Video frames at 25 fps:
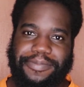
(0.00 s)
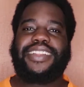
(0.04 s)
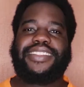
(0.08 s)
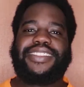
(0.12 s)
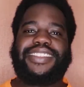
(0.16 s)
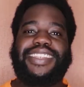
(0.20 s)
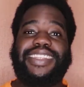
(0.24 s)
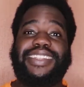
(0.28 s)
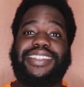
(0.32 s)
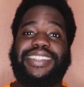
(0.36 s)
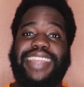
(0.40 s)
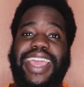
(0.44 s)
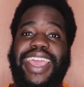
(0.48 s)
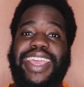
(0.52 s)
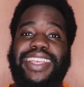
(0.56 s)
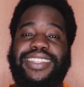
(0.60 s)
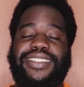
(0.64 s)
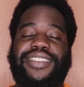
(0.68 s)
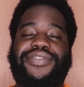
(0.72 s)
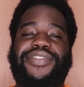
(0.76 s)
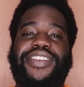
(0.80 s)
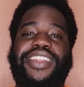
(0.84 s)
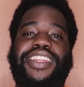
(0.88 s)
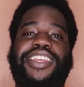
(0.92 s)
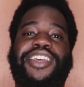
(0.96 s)

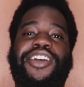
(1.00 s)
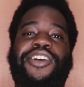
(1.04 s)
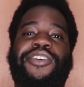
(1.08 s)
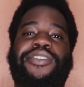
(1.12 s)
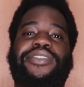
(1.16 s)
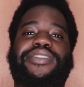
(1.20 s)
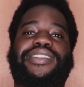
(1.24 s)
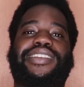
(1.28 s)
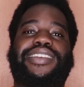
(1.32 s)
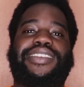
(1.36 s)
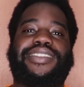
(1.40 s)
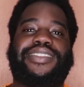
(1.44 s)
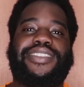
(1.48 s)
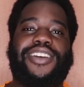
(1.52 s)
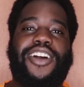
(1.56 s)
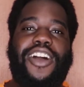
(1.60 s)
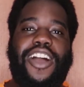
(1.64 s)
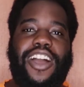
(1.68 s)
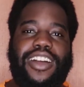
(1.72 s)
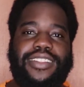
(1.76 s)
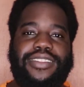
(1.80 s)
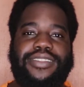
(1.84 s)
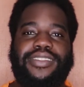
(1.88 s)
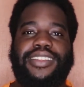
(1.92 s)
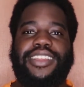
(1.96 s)
Today's video is
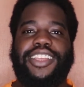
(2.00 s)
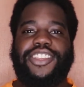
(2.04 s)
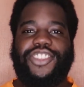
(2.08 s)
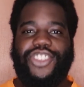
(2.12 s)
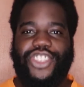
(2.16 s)
on